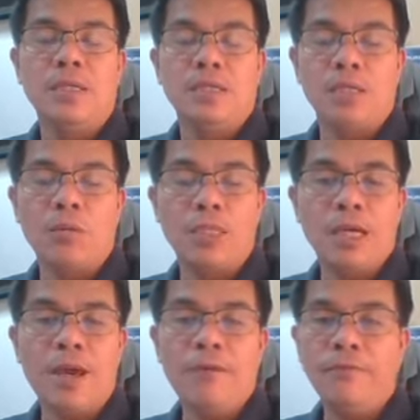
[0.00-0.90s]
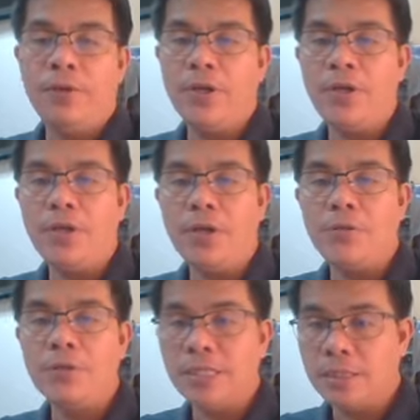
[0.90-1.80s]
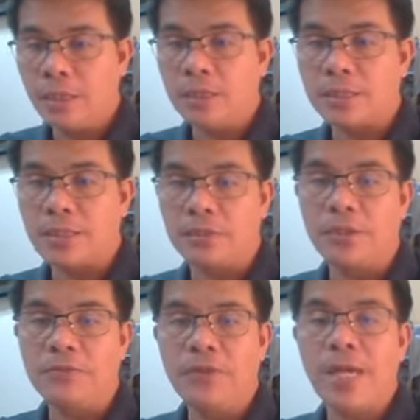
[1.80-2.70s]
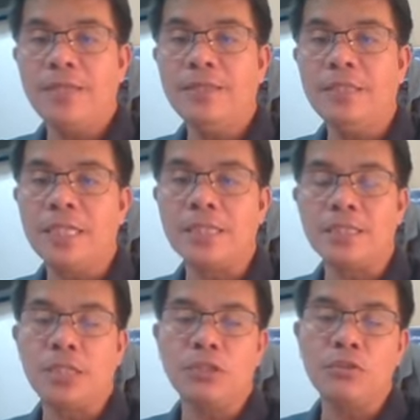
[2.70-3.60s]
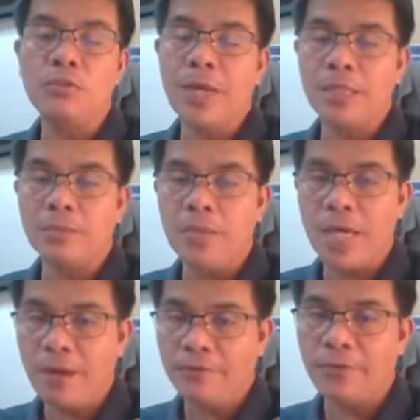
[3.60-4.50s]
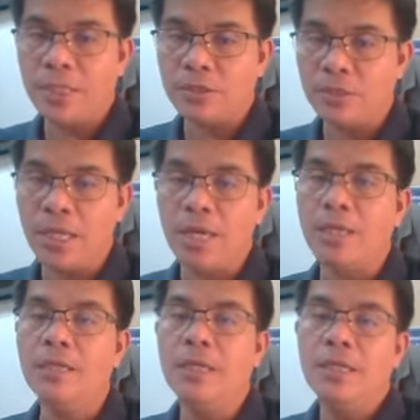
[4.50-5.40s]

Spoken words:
So whatever results or findings that you might be having today